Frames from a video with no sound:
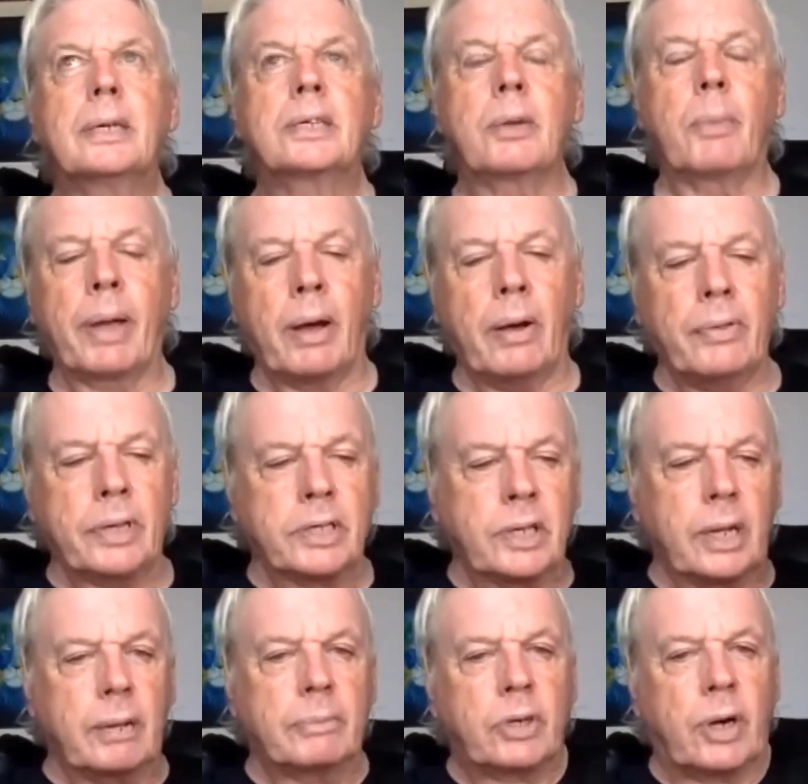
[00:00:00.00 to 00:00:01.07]
So we got on this
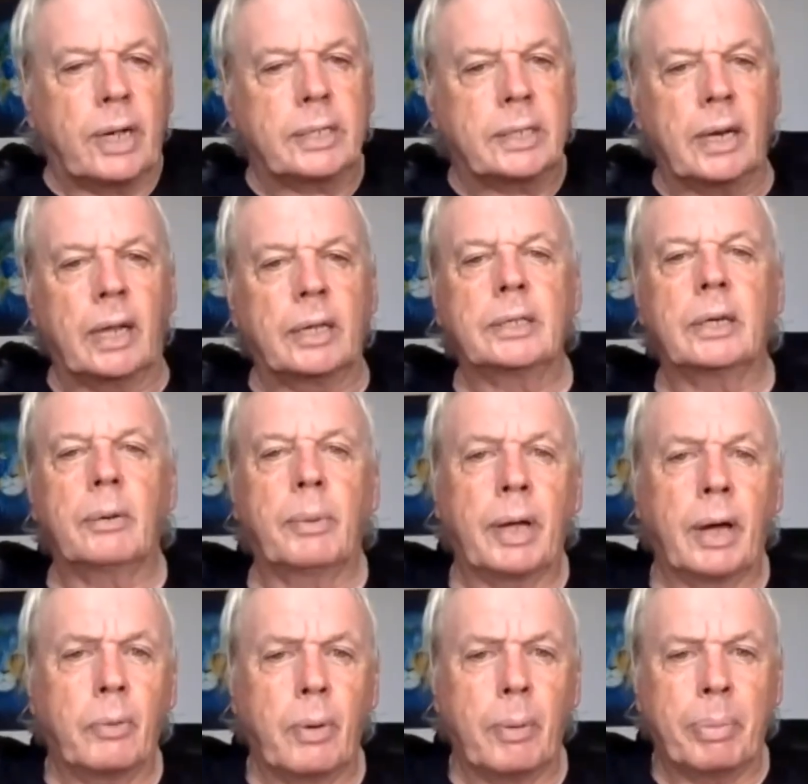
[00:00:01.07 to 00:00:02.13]
steam train to London. We
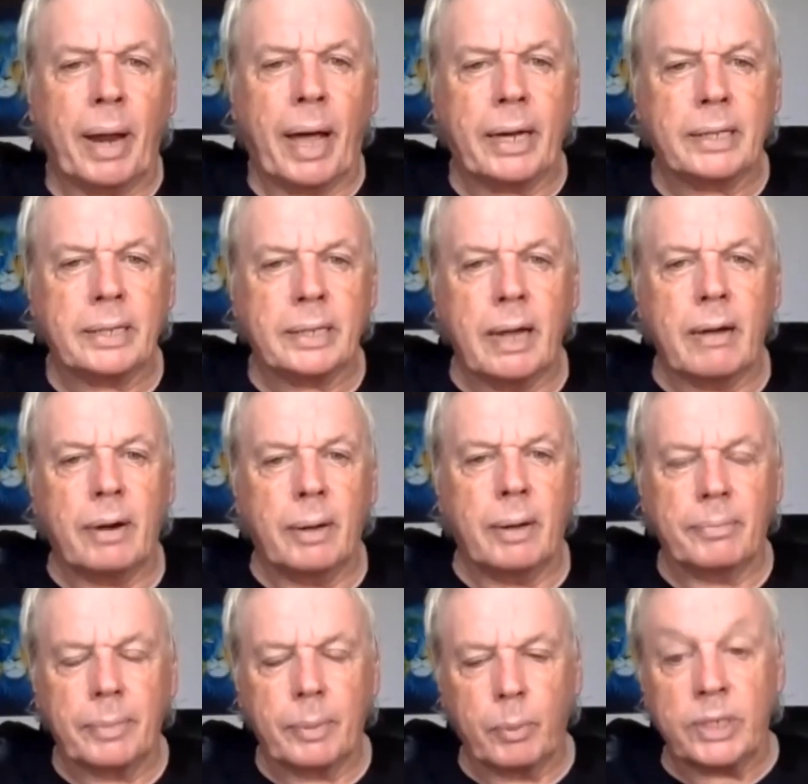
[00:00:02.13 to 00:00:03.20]
go to a
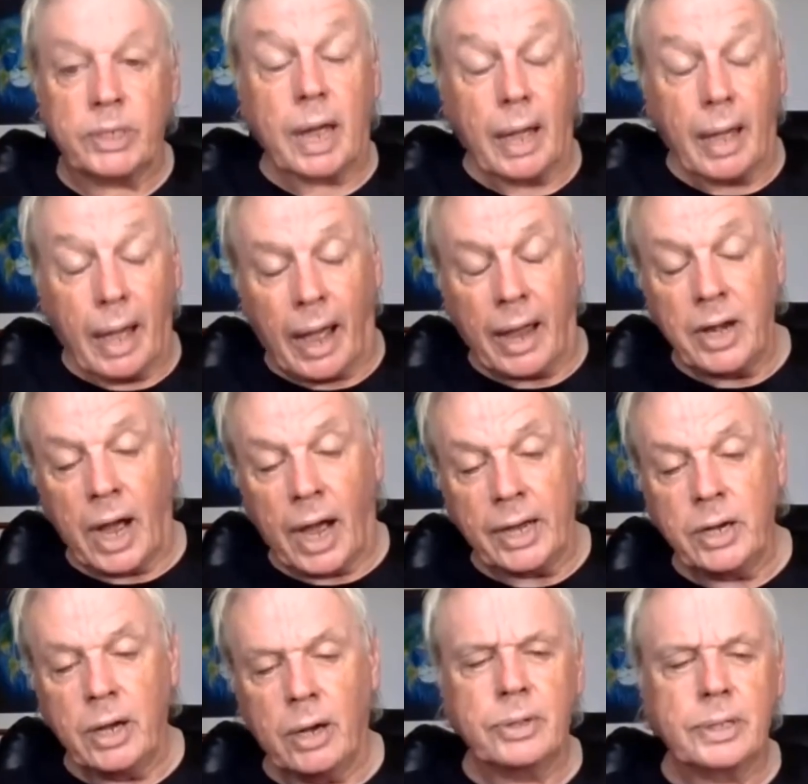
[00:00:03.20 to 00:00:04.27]
planetarium, which I, I
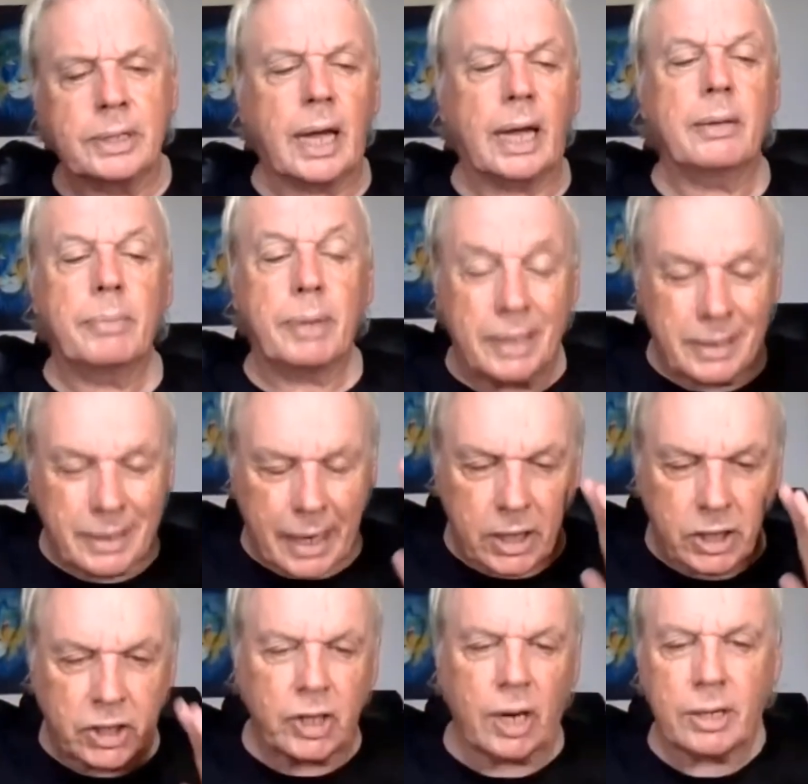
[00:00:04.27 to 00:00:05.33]
know the date because it
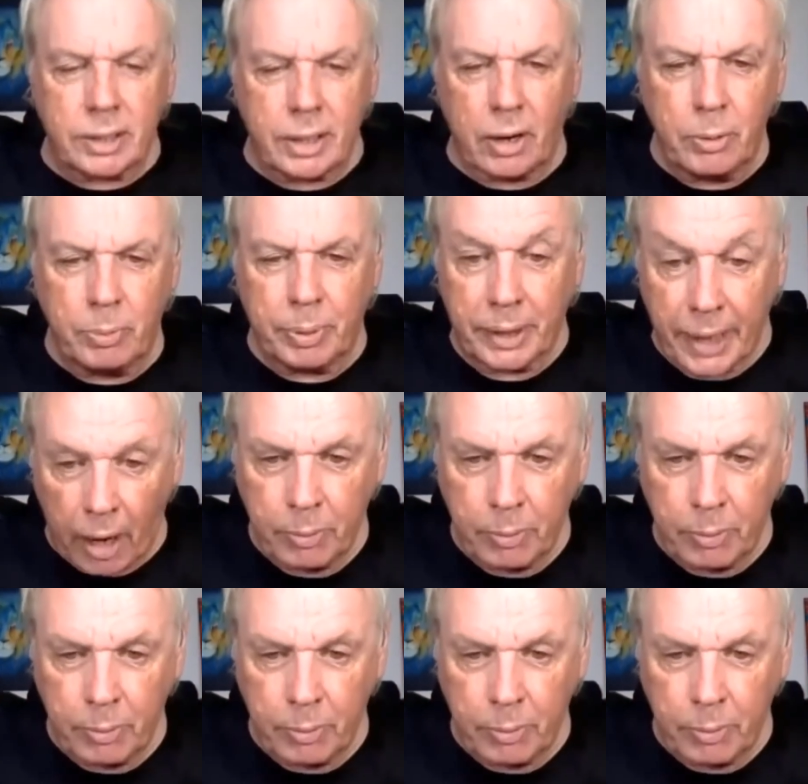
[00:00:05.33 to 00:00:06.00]
had just opened.